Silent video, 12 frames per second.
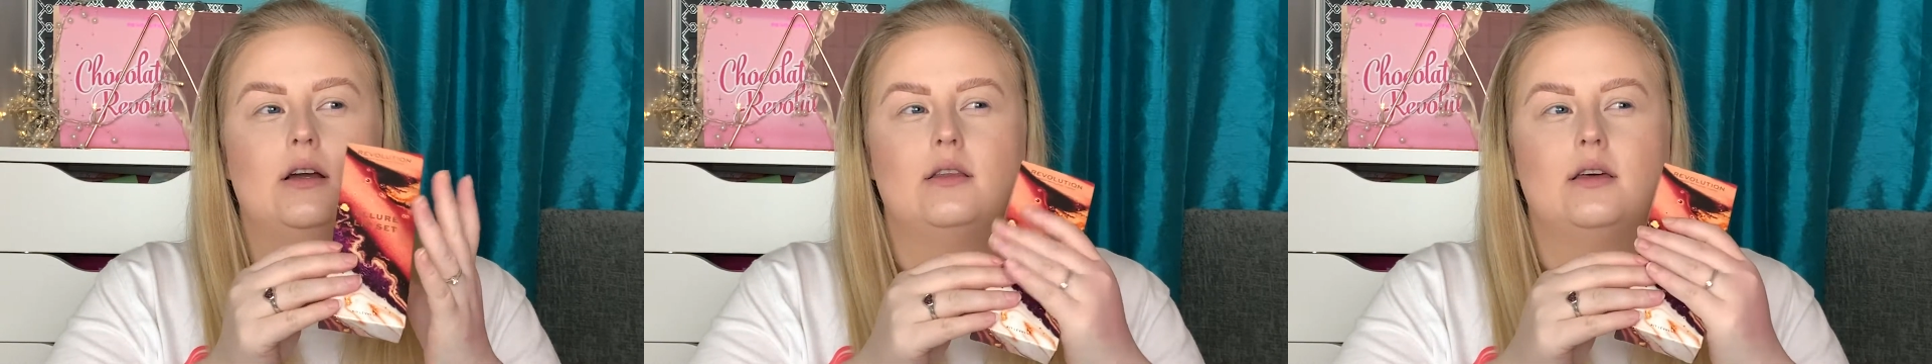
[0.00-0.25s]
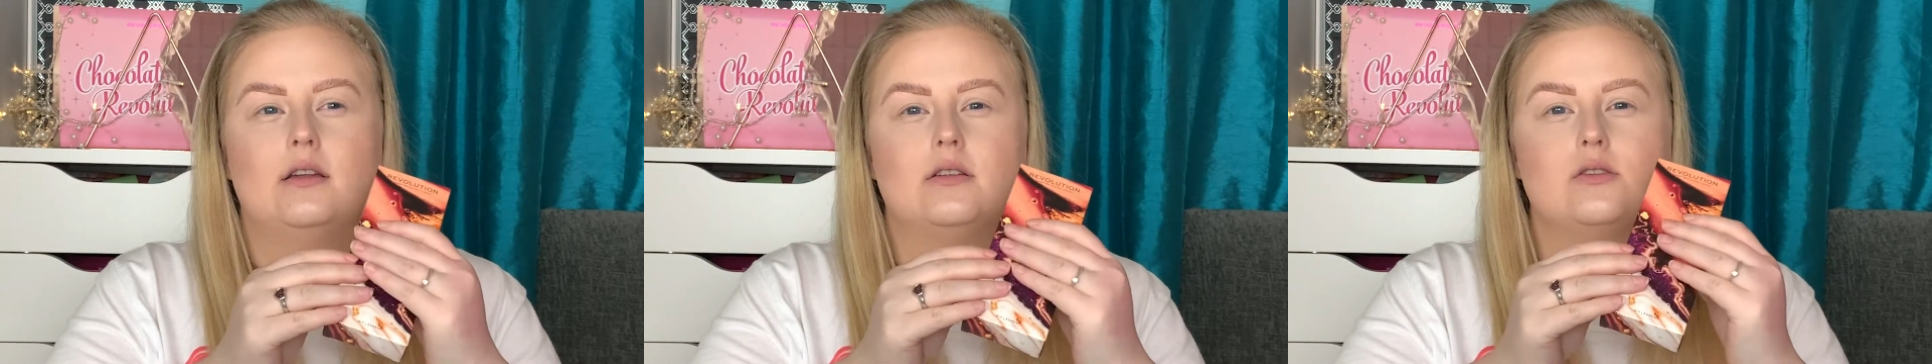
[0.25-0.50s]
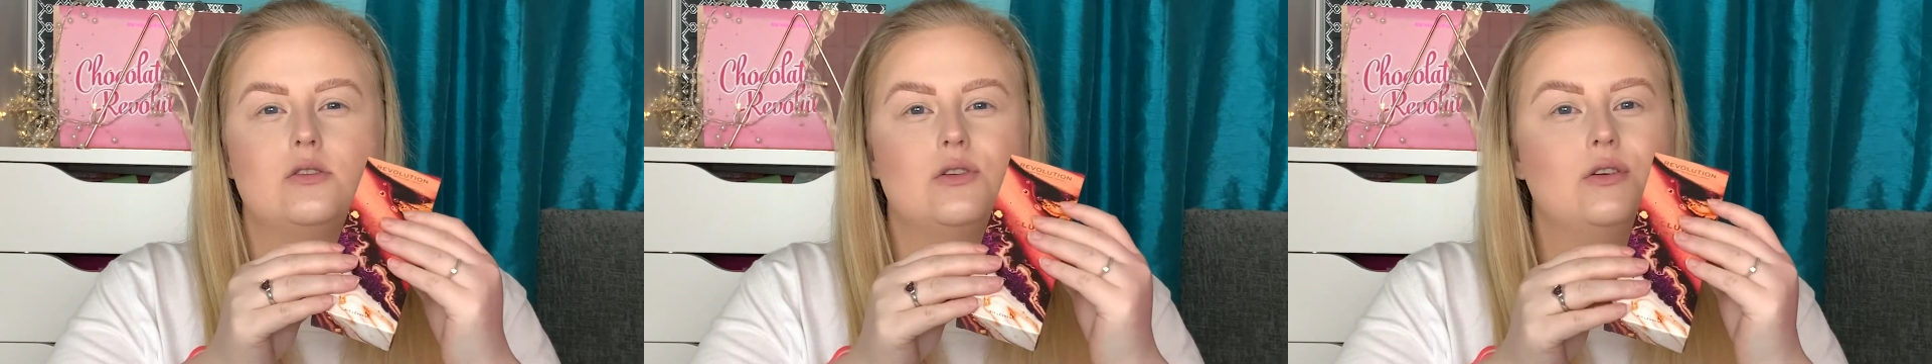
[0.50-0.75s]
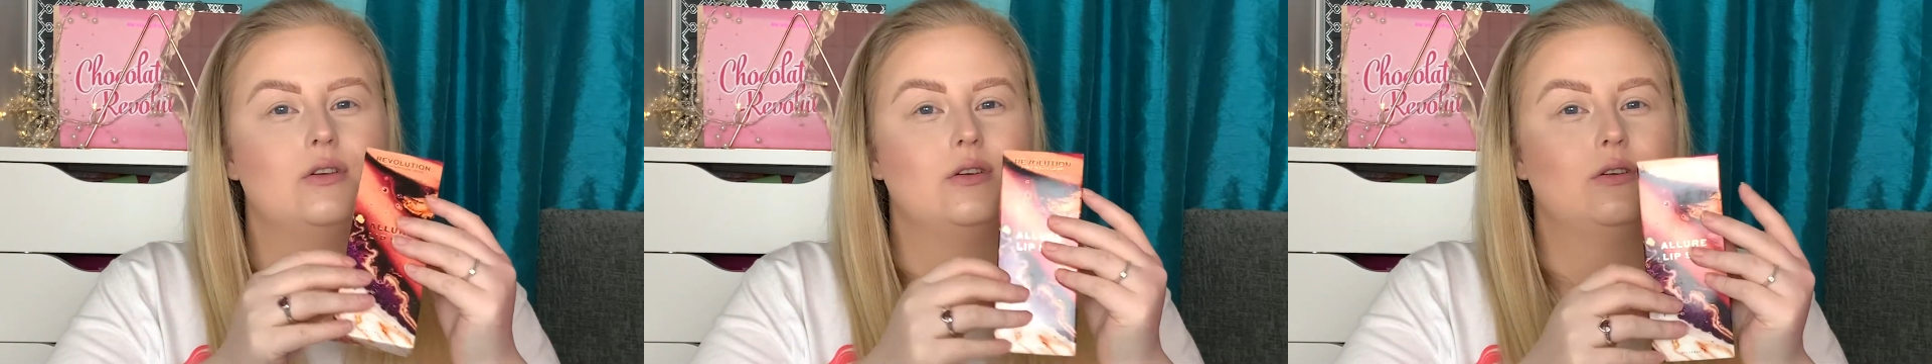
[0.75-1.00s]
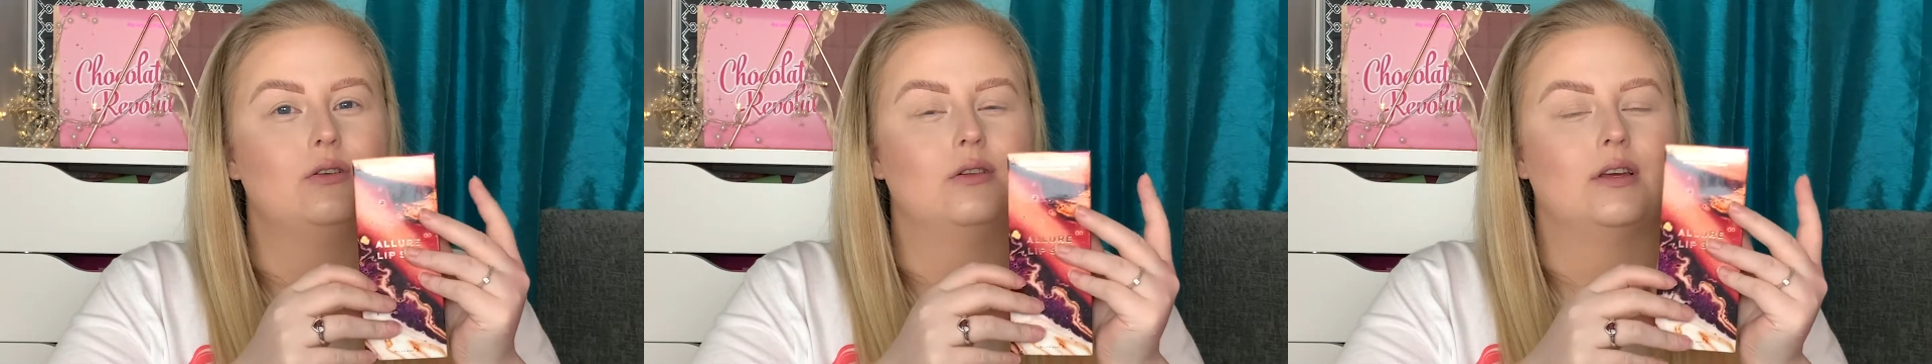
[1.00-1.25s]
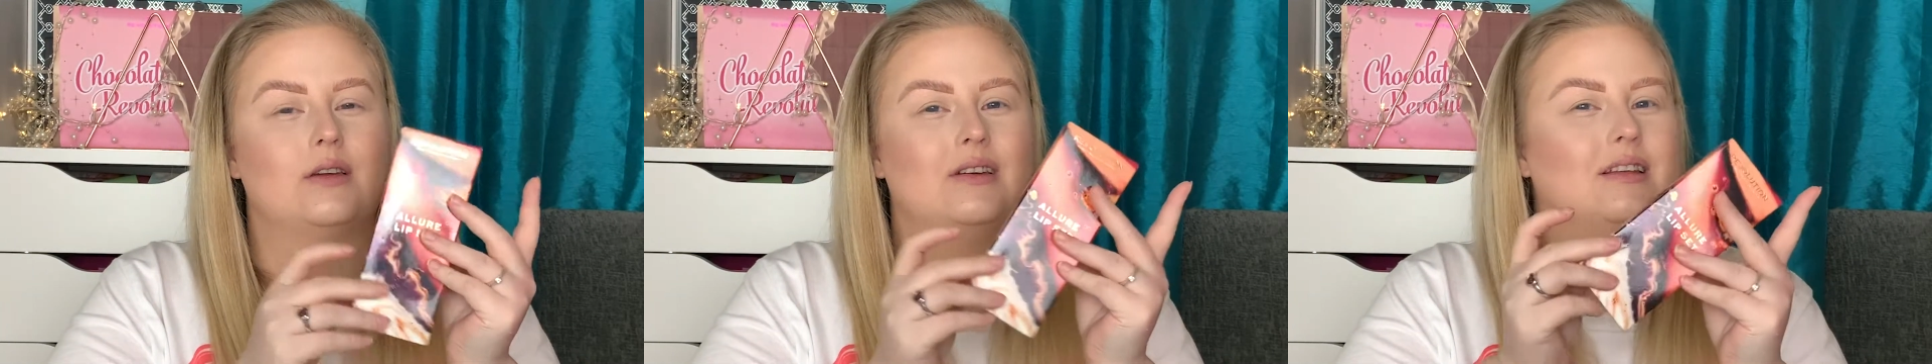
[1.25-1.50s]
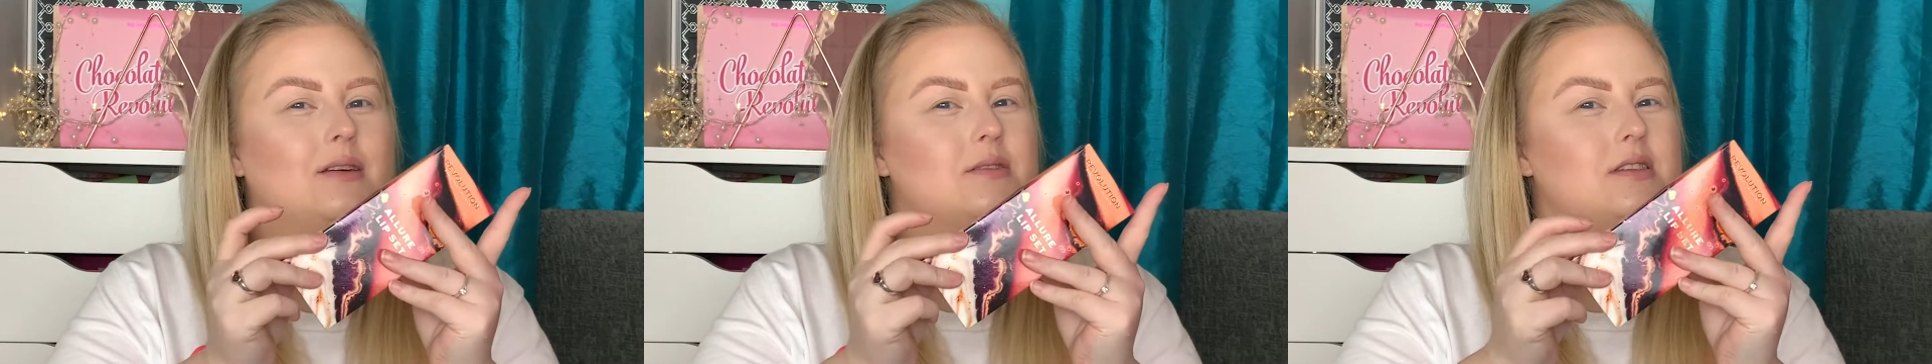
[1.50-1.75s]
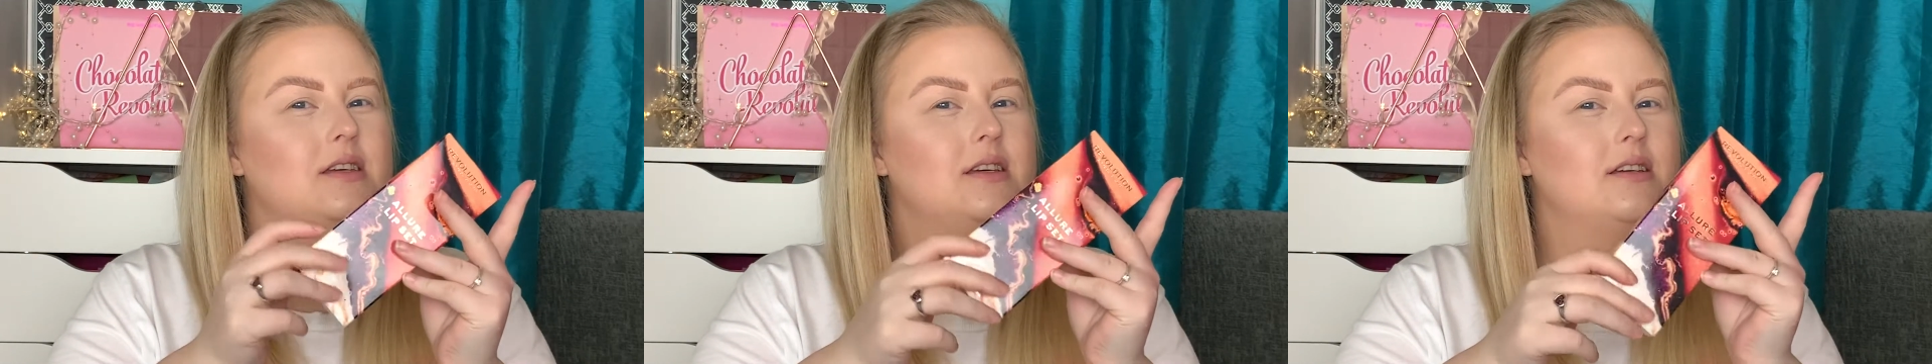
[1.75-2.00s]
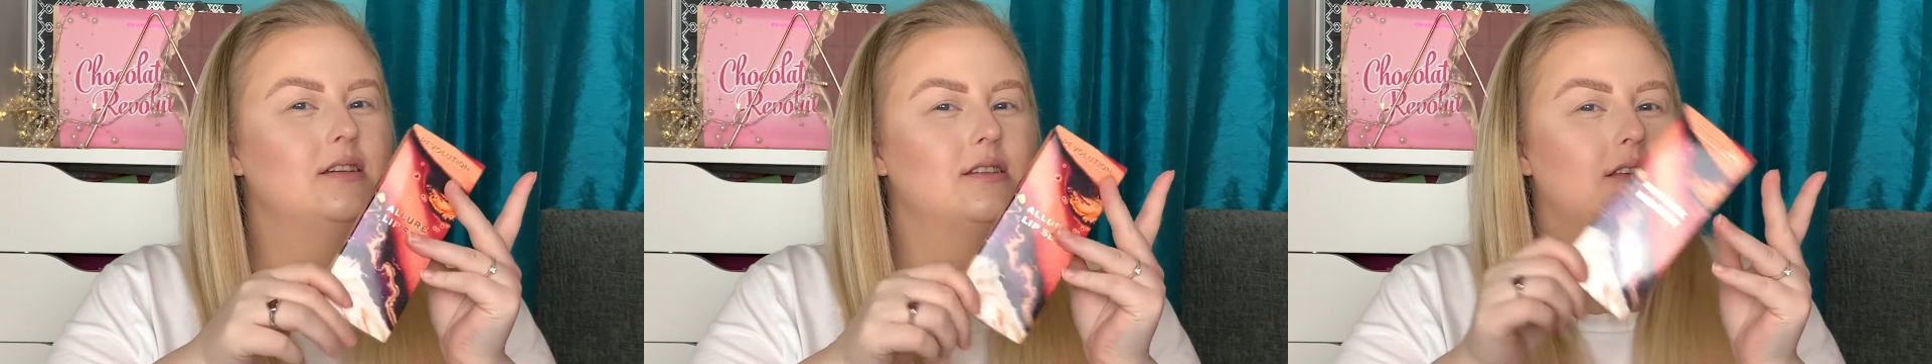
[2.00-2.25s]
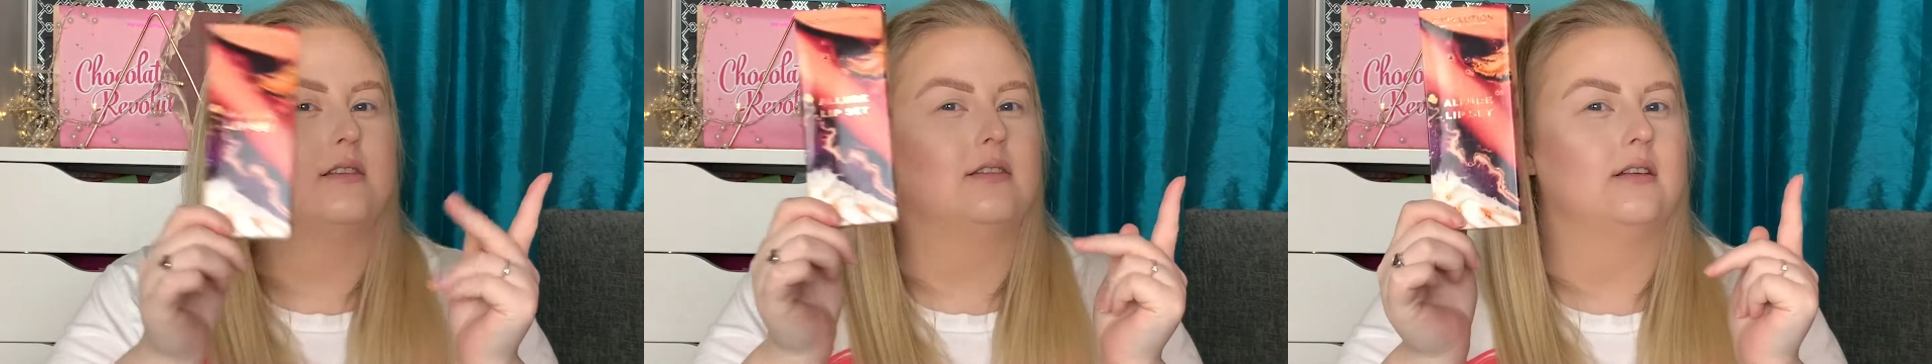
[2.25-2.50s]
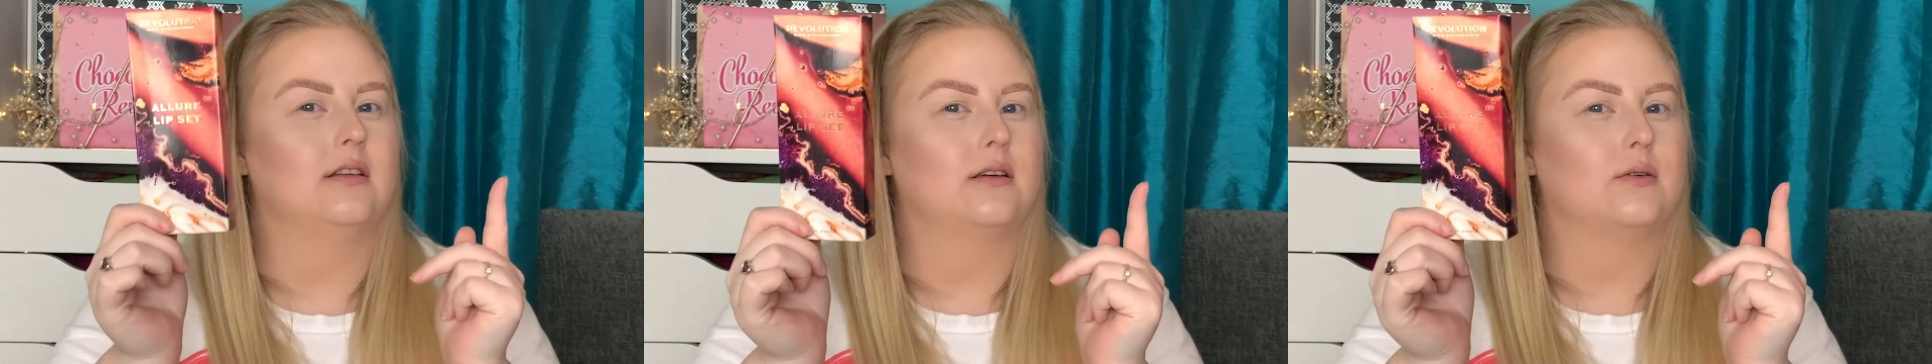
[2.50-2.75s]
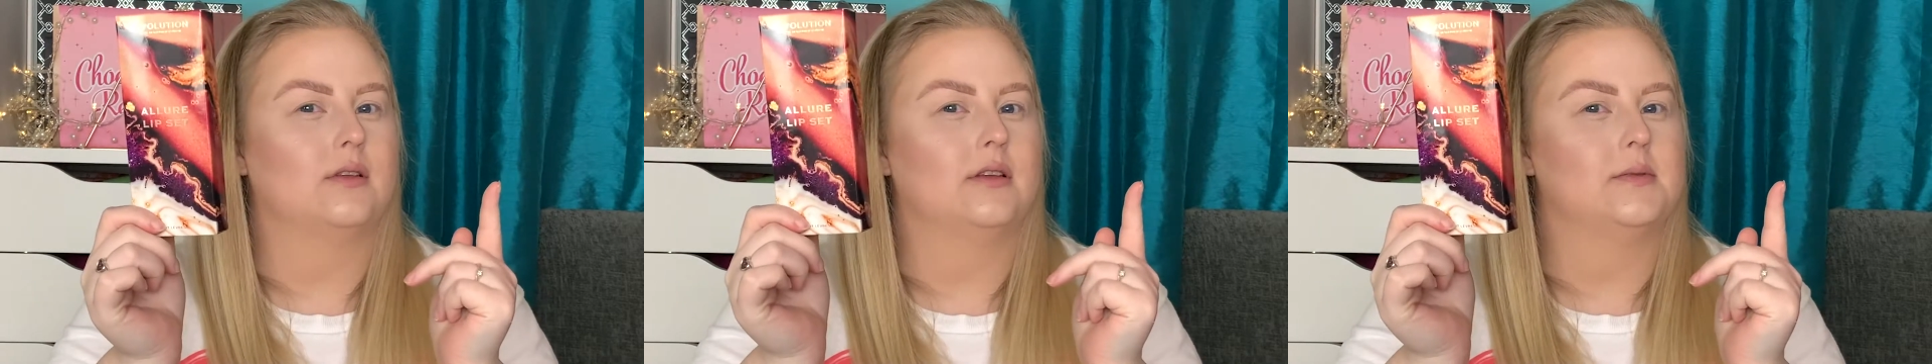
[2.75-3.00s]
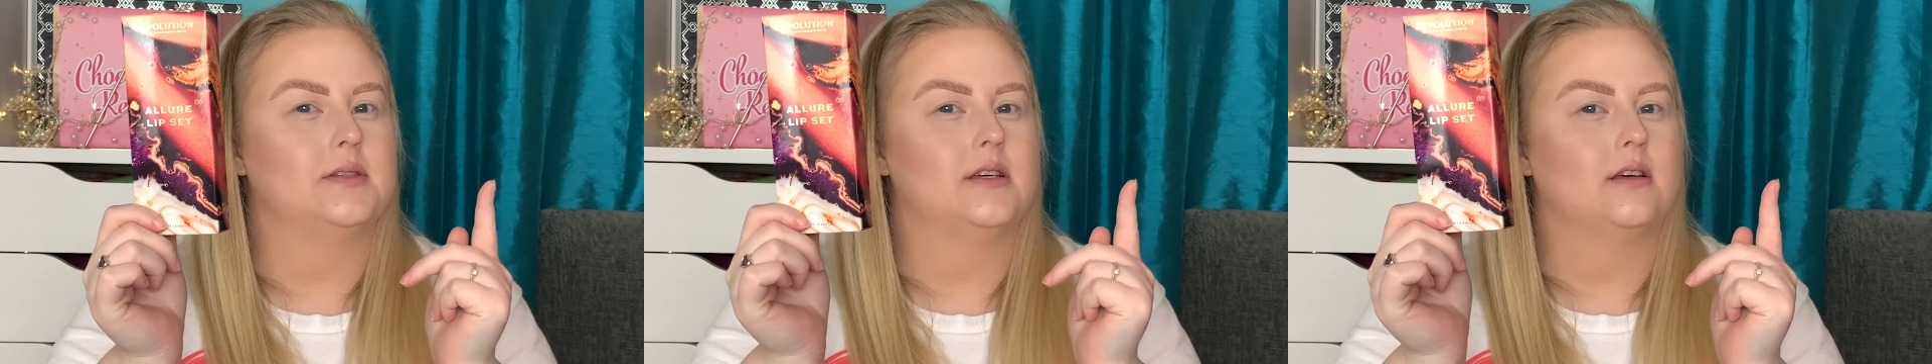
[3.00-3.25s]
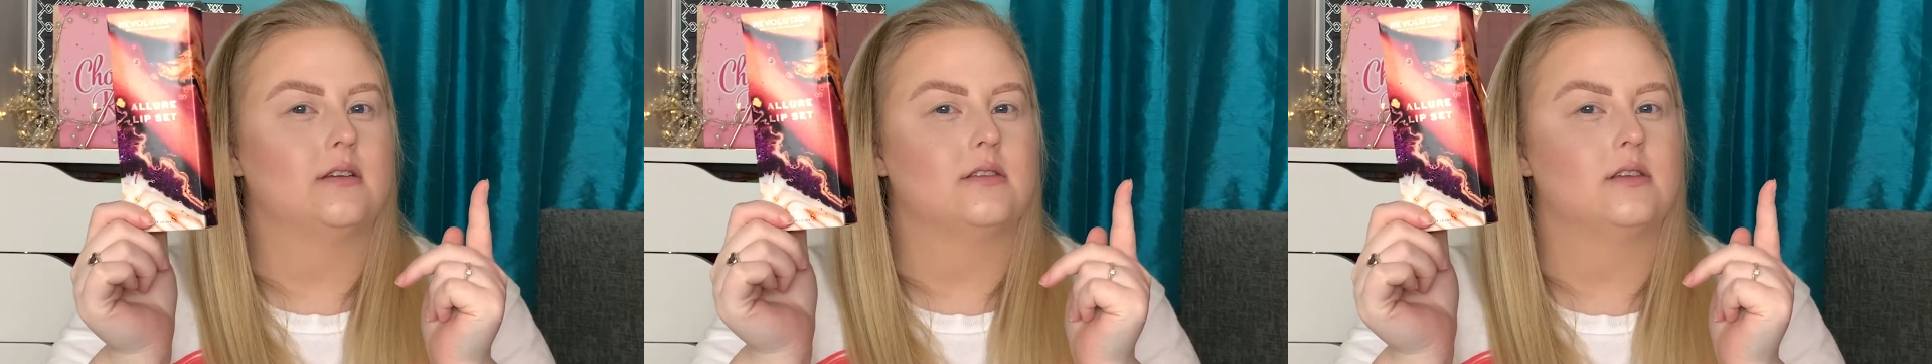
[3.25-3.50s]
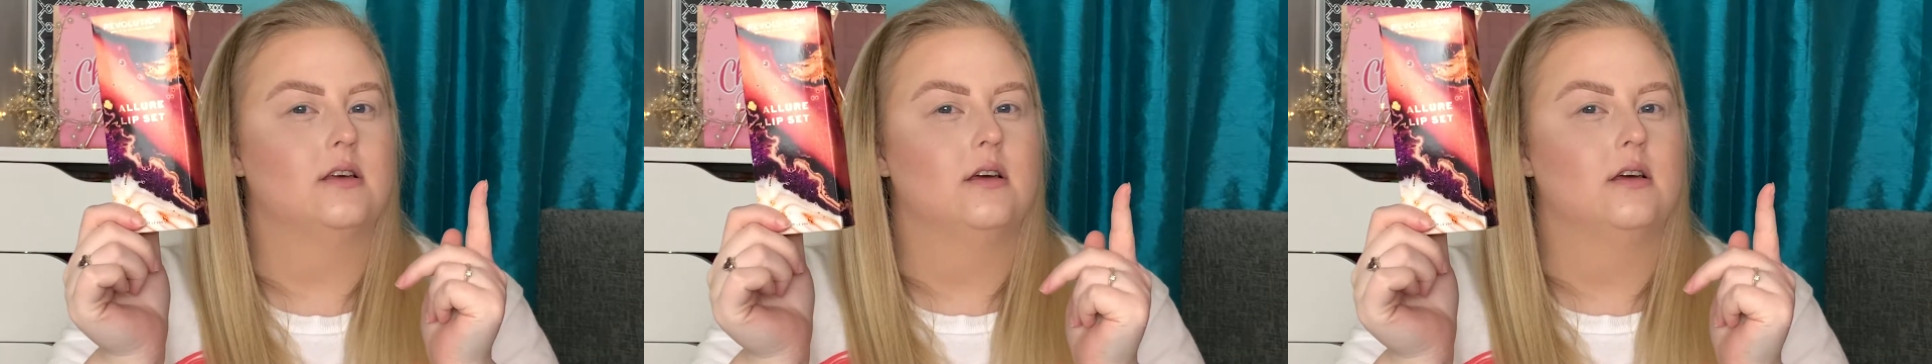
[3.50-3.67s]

and then two liquid lipsticks. I think they're liquid lipsticks.